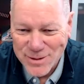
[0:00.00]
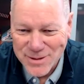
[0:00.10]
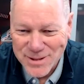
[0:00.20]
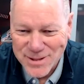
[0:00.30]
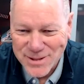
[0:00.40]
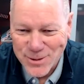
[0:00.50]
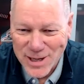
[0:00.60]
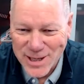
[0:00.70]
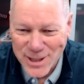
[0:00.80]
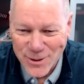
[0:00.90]
It's sort of
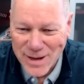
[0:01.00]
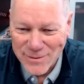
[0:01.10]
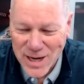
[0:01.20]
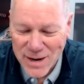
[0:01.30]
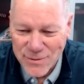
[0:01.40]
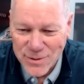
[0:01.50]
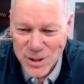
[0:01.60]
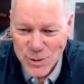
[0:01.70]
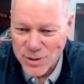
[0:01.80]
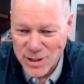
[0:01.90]
like you don't have time for
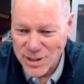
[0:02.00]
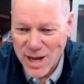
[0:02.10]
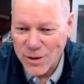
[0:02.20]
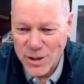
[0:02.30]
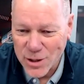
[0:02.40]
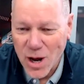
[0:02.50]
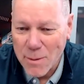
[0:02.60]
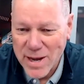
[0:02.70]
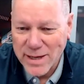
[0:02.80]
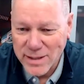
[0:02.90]
this, but then how can you not make